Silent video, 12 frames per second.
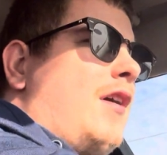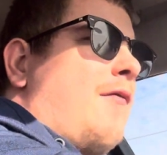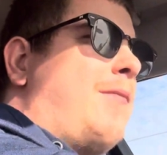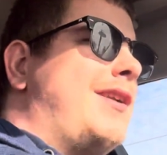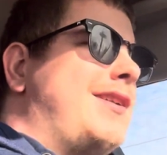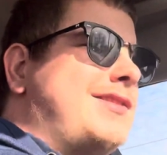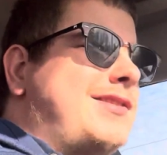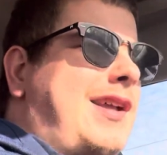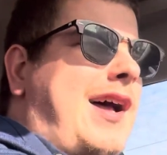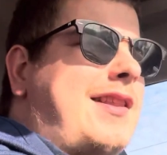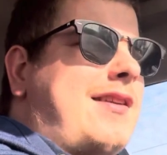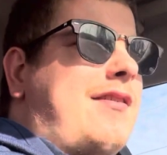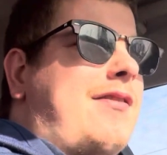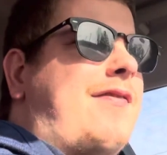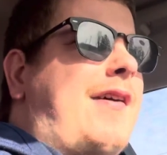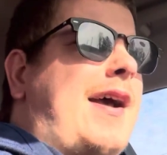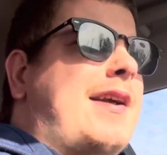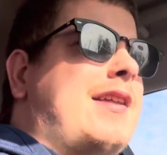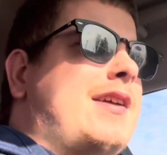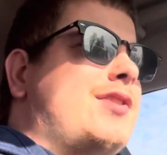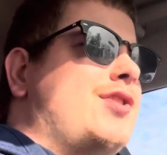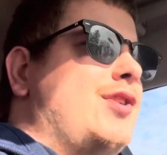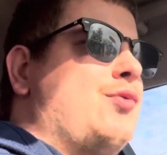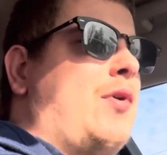But it's not the fact that
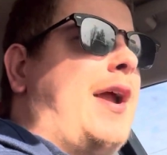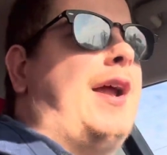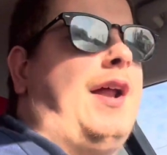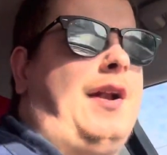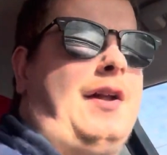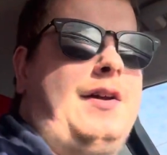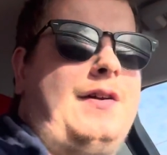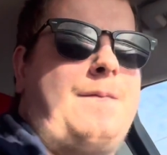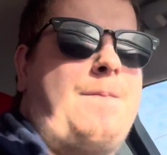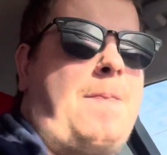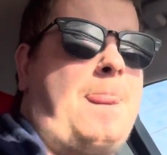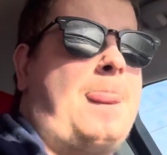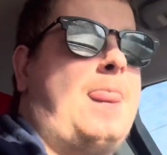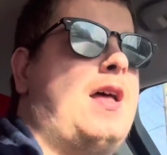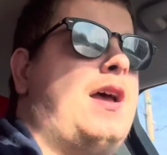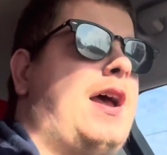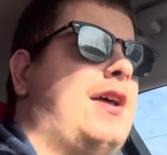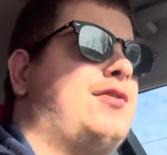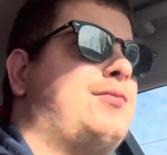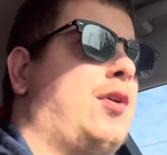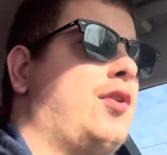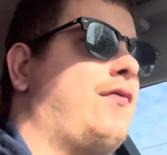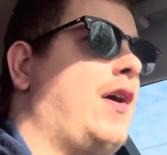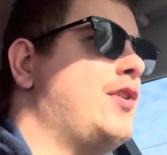she ran as
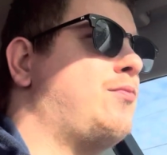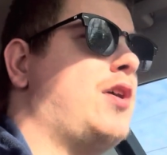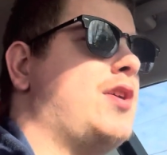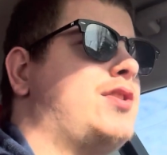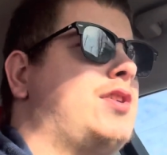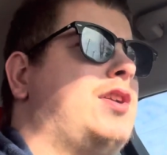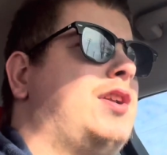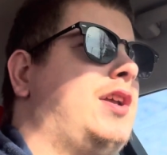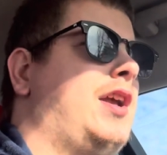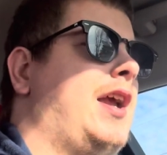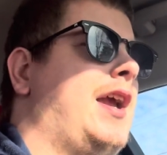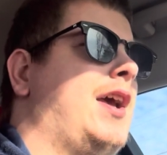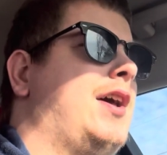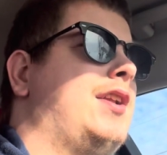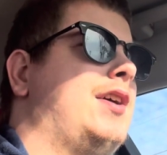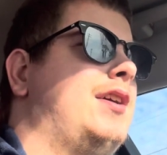both vice president and